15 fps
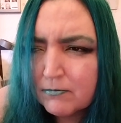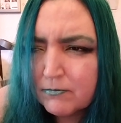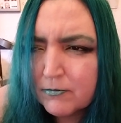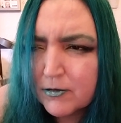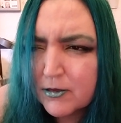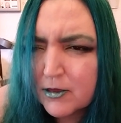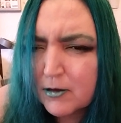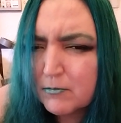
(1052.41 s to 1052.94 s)

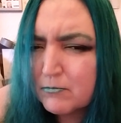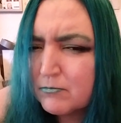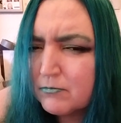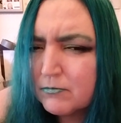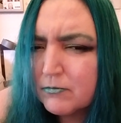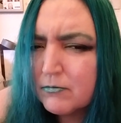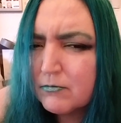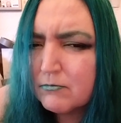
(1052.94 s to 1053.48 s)
some
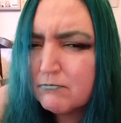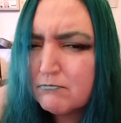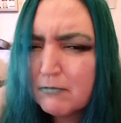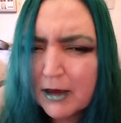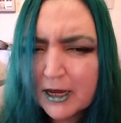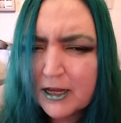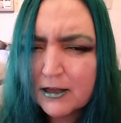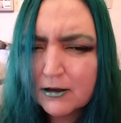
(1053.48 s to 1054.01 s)

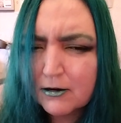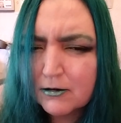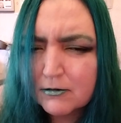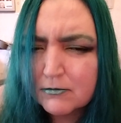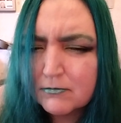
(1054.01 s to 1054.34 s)
minor